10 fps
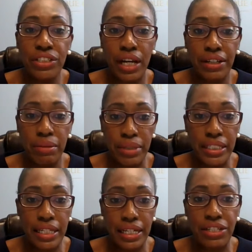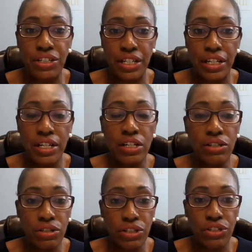documentation
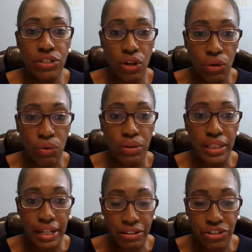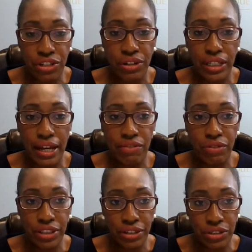to show that you share a life
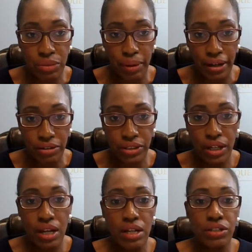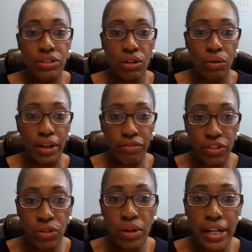with your spouse. So if
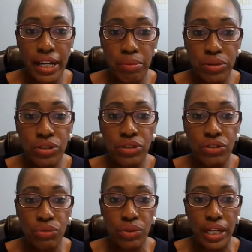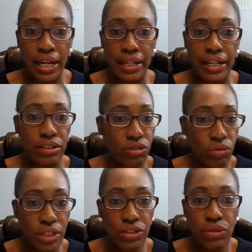you are able to do that as
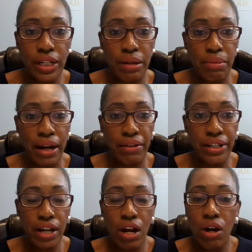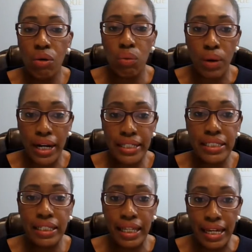soon as you get married, why
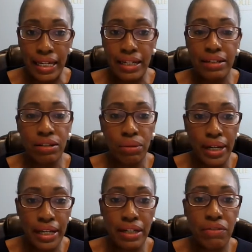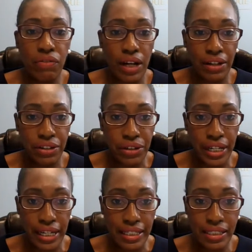delay? Go ahead and file your
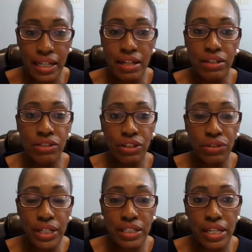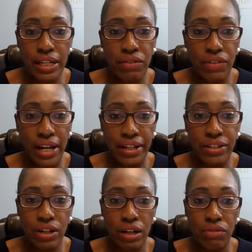case so you can take
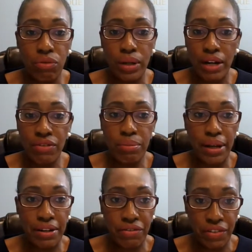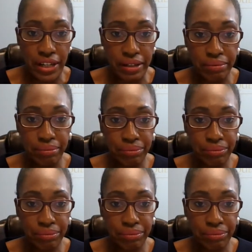advantage of whatever benefit